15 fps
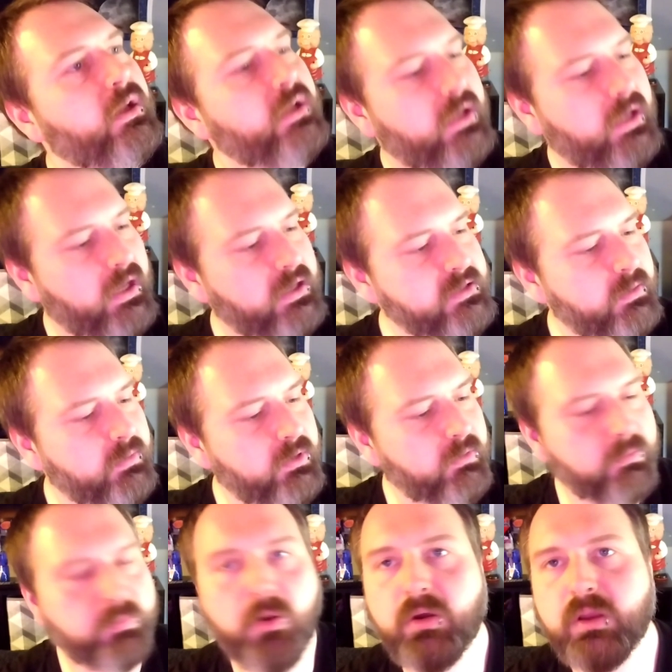It has something to
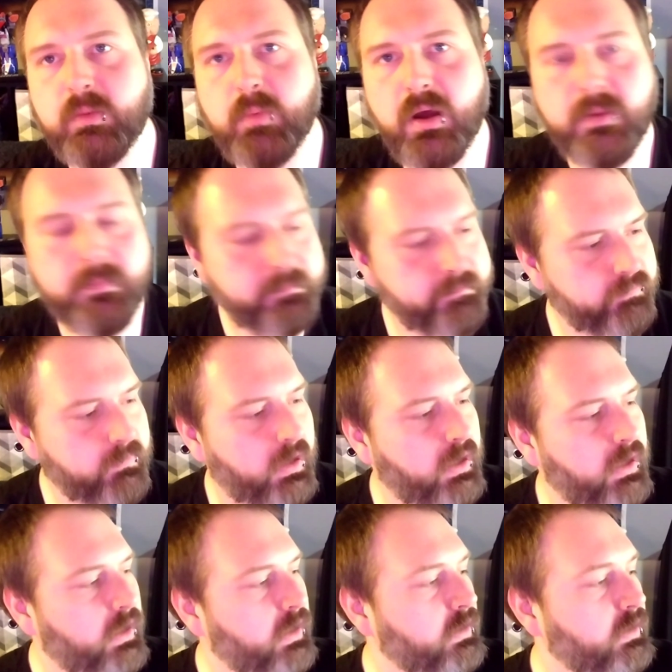do with Pokemon
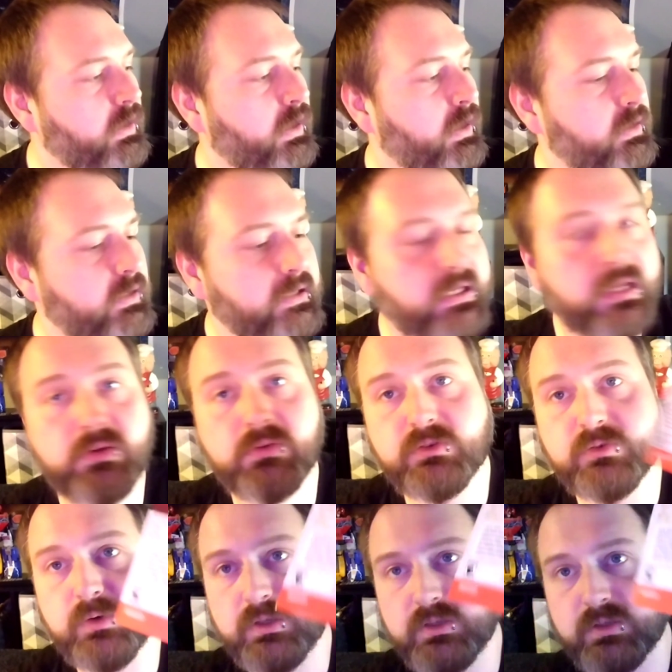and Nintendo
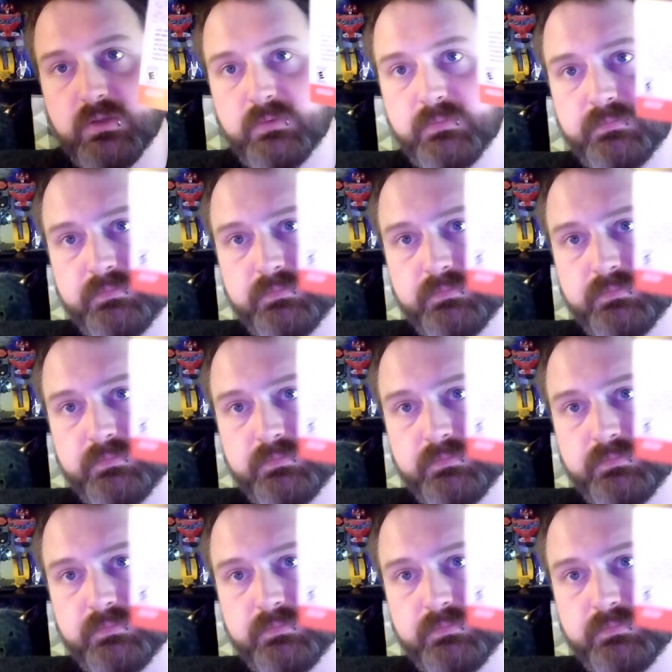Switch.